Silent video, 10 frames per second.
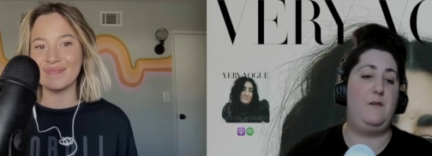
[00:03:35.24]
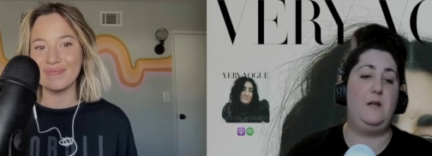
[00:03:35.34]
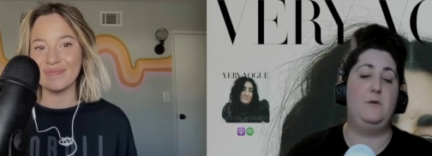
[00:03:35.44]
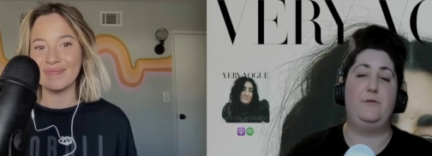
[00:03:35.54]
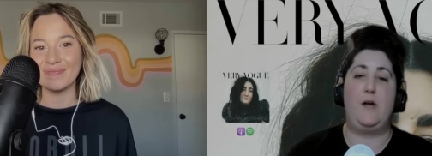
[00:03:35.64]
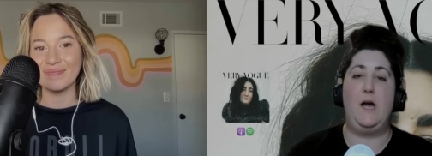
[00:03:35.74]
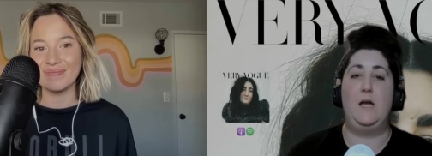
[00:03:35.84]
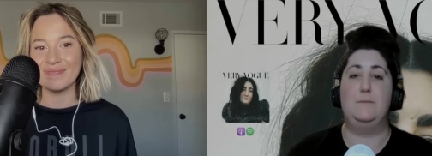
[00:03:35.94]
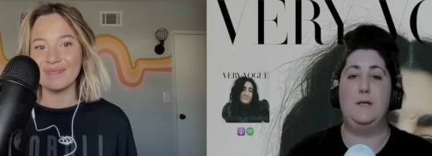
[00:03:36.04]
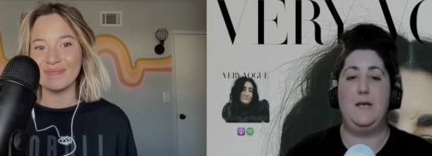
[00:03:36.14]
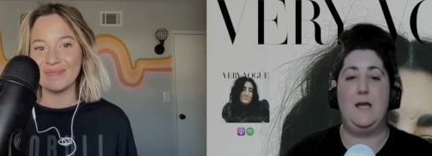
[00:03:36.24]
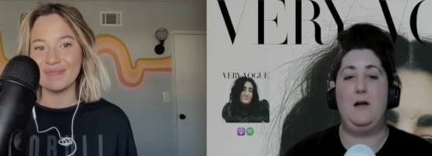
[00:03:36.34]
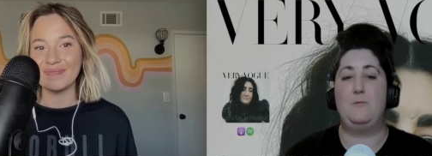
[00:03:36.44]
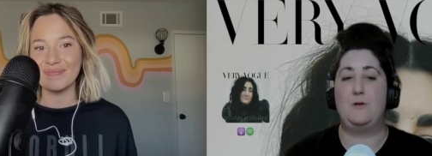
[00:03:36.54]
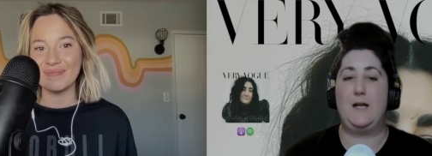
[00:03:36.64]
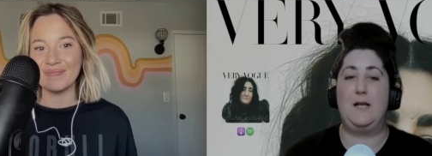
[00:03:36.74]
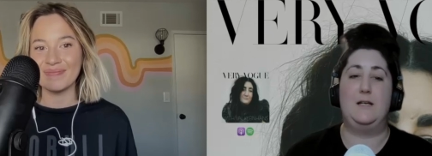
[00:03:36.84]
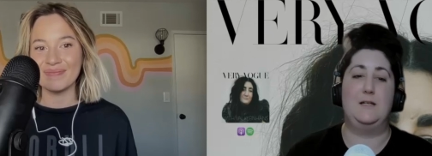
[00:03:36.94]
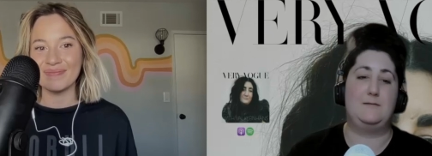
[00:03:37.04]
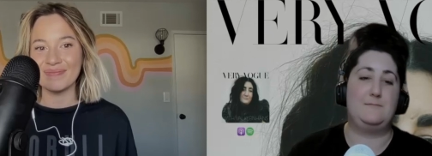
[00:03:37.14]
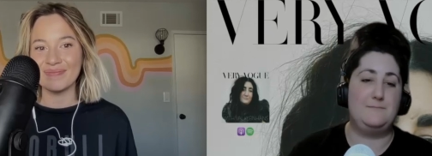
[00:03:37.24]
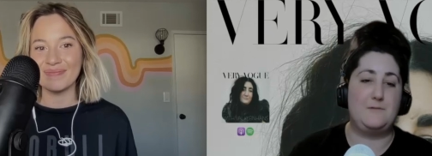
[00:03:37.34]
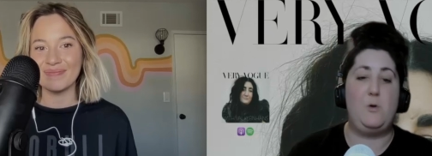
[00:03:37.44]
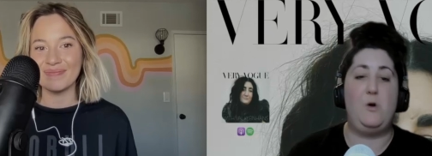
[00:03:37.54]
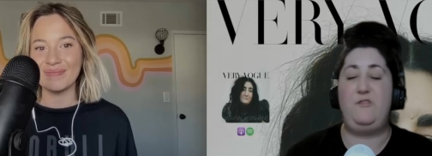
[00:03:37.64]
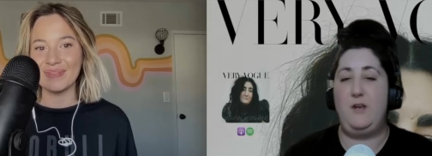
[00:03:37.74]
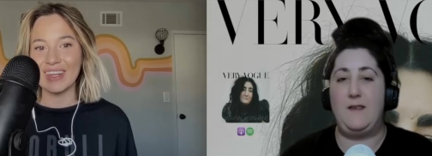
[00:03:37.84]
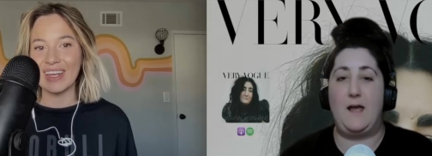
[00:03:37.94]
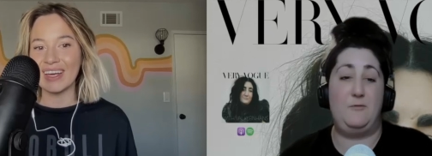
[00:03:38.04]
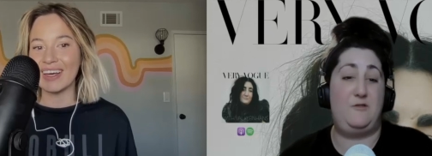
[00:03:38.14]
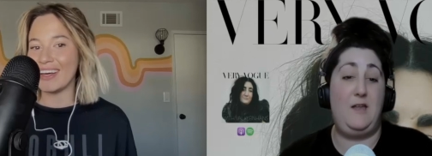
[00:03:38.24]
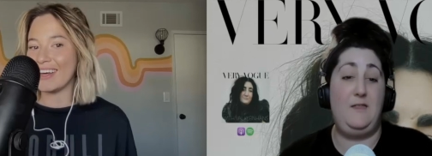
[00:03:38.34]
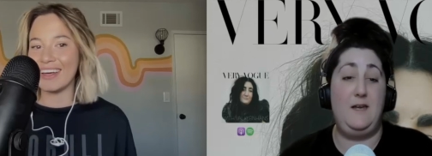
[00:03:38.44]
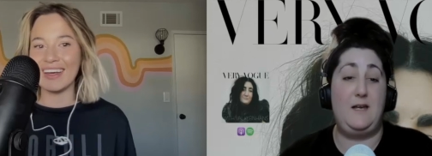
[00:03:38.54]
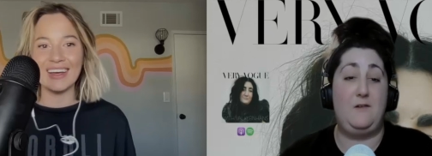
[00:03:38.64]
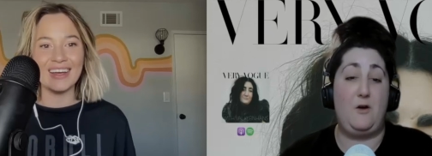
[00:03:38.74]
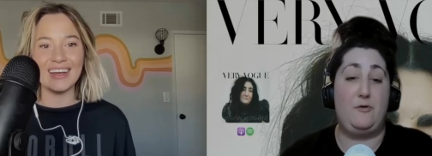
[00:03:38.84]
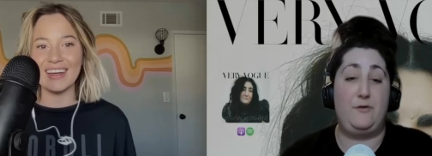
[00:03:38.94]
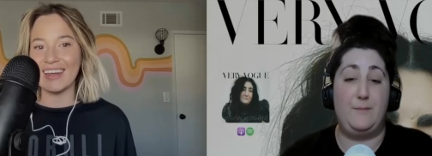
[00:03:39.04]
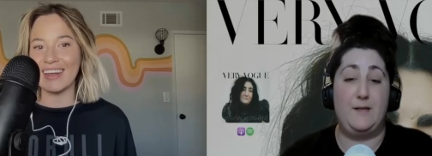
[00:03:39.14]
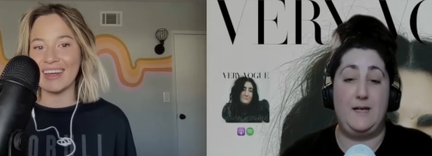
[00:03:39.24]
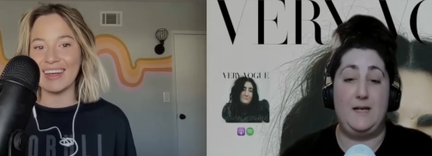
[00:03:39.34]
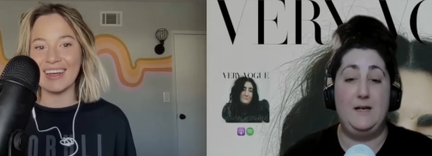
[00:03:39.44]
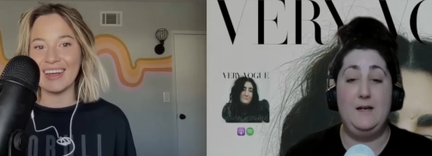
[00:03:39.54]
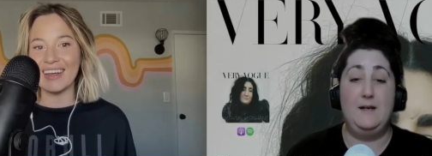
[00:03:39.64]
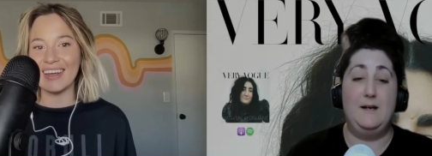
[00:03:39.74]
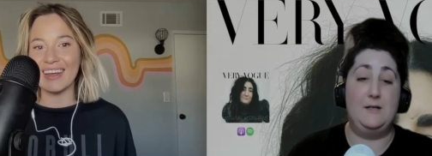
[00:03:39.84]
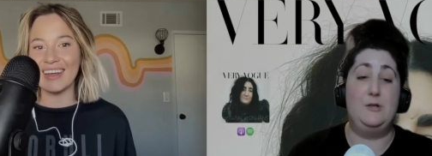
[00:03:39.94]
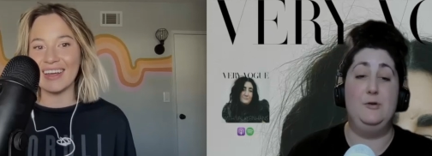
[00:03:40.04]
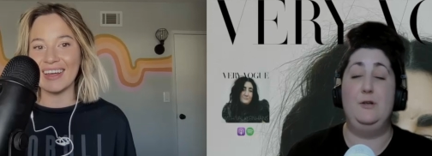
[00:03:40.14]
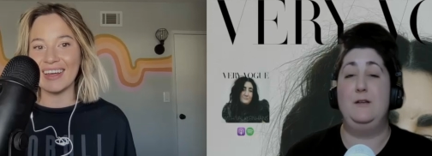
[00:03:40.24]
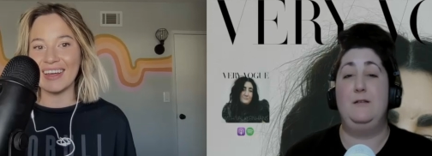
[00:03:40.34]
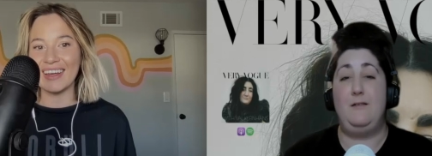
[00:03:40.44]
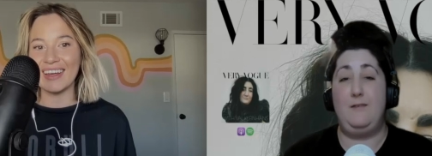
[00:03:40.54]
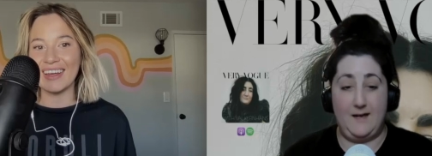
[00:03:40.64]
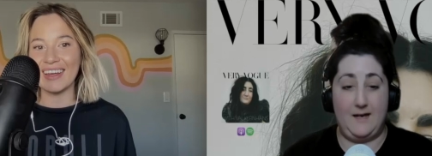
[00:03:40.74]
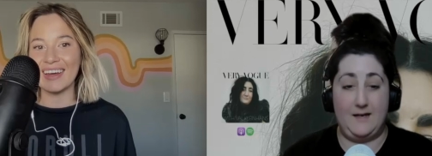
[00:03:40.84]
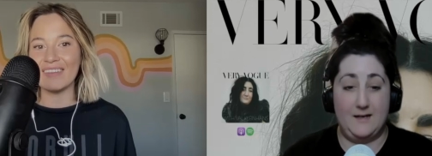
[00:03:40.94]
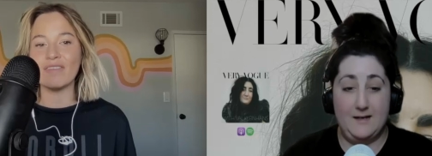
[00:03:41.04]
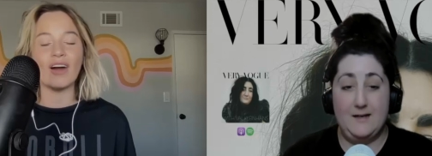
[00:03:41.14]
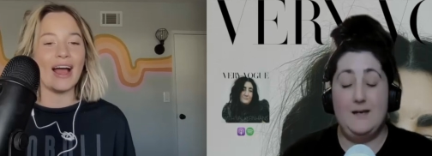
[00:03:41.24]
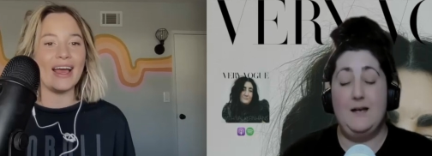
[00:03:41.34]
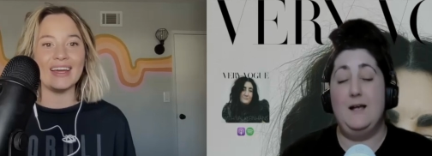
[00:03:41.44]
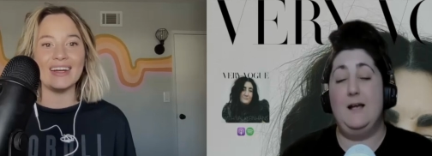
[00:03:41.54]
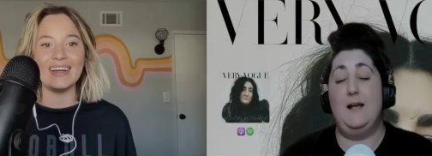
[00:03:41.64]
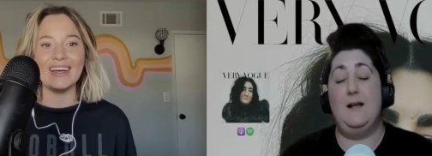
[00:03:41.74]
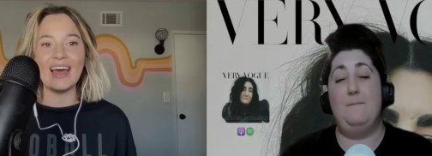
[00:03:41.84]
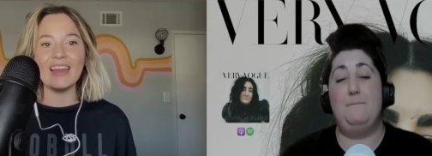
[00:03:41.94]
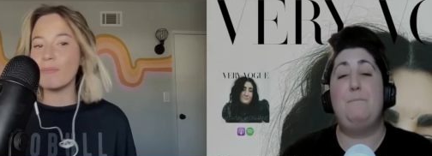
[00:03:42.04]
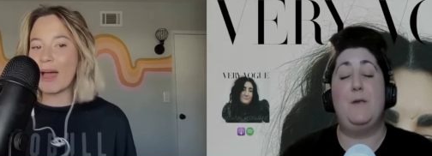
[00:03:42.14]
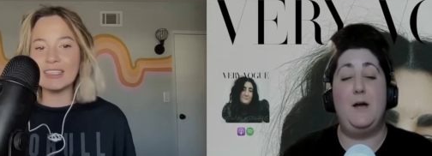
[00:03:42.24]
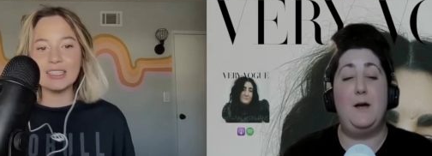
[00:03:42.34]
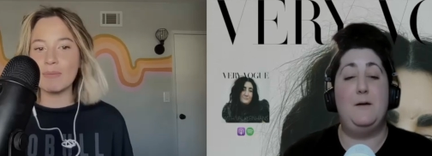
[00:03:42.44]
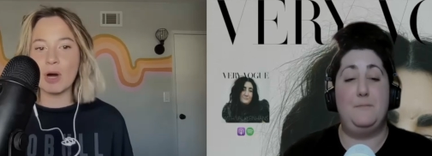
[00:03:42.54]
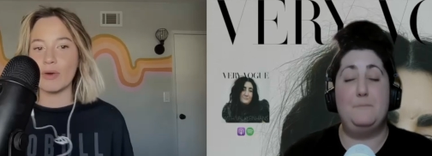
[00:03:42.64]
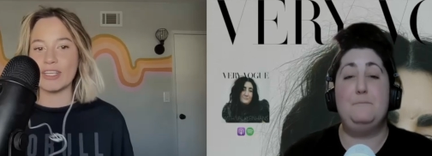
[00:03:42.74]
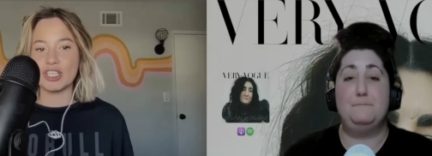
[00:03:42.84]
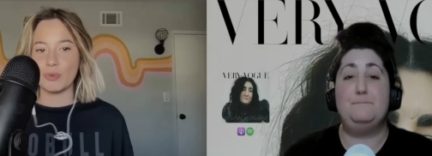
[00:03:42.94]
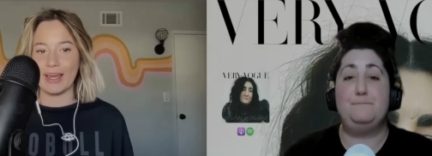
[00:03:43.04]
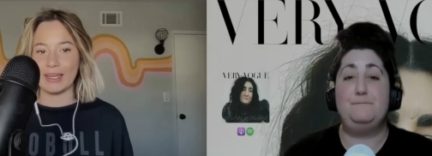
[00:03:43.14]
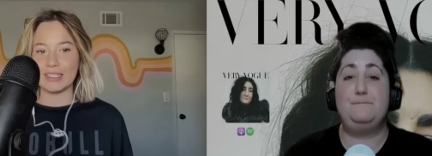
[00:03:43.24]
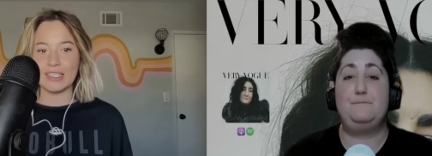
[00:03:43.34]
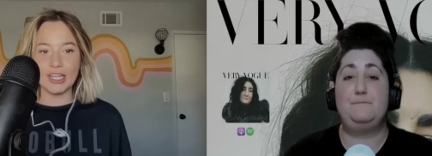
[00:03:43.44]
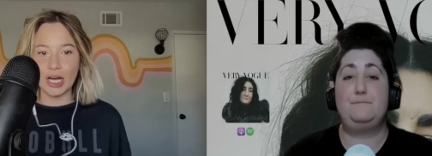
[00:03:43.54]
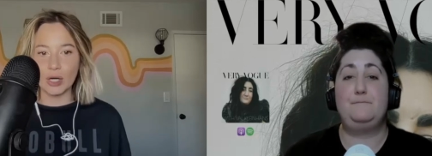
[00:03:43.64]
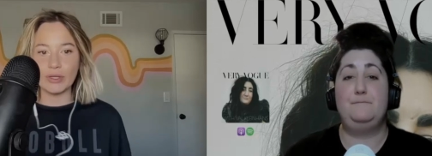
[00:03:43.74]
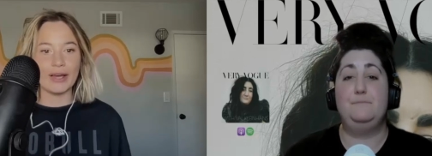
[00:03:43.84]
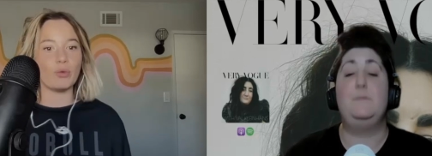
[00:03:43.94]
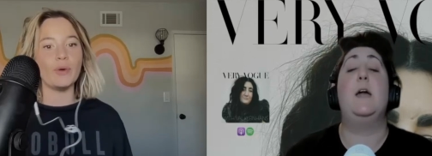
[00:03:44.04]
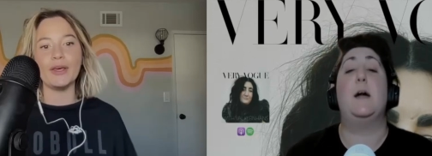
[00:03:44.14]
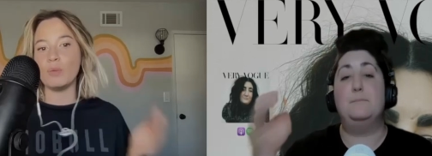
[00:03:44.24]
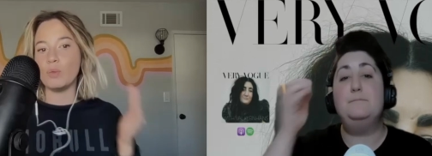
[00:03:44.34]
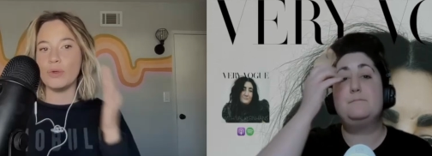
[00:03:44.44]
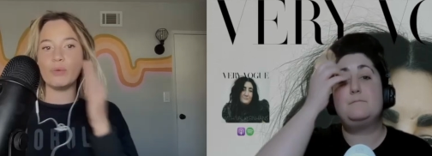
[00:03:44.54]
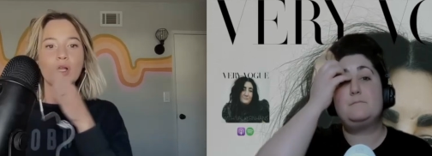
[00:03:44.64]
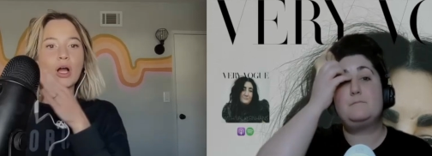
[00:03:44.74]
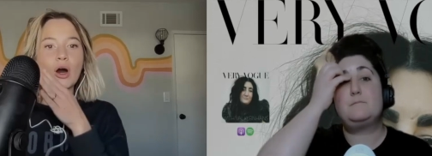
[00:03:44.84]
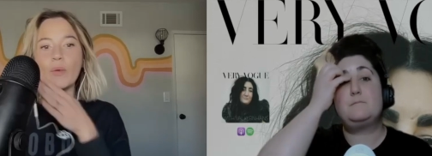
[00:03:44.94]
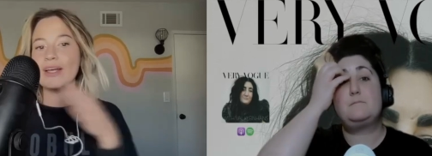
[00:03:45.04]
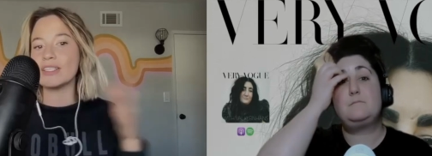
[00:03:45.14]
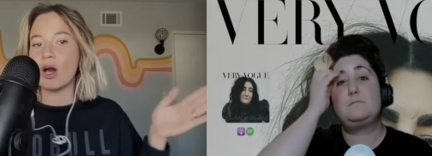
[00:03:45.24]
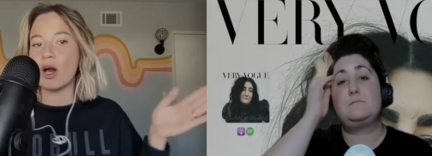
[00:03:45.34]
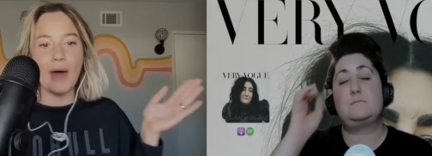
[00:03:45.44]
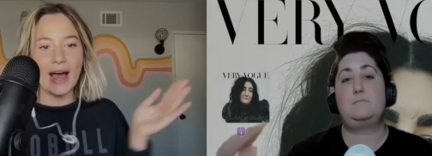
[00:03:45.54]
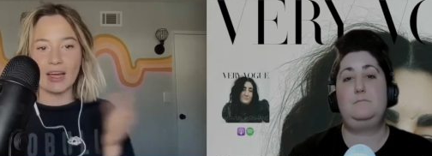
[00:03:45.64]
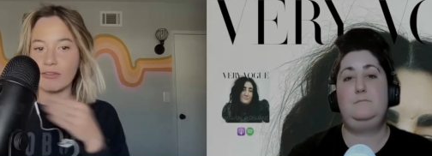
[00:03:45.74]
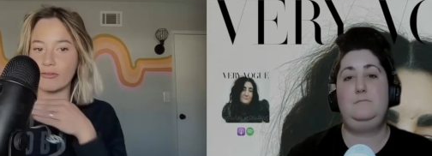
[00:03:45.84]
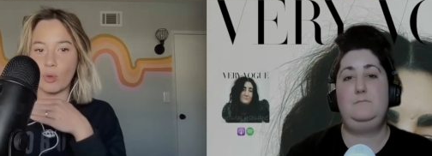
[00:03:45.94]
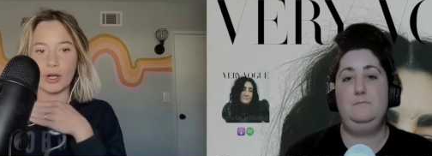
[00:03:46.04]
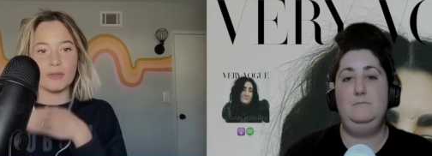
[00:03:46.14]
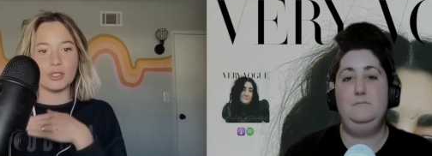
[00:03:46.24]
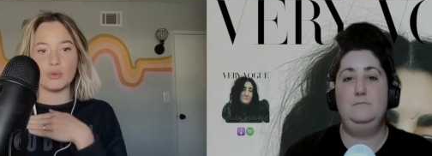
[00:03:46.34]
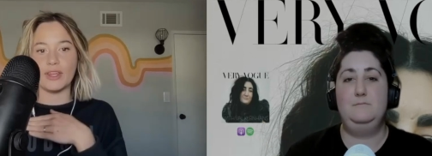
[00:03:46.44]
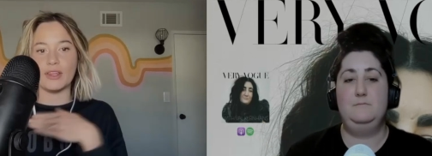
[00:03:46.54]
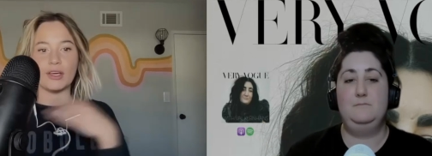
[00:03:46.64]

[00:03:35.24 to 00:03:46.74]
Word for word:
Speaker 1: single time and now we're kind of questioning that which i think is ultimately a good thing
Speaker 2: right and the uh, pendulum uh, always swings you know like we yeah. we will always go back and forth between the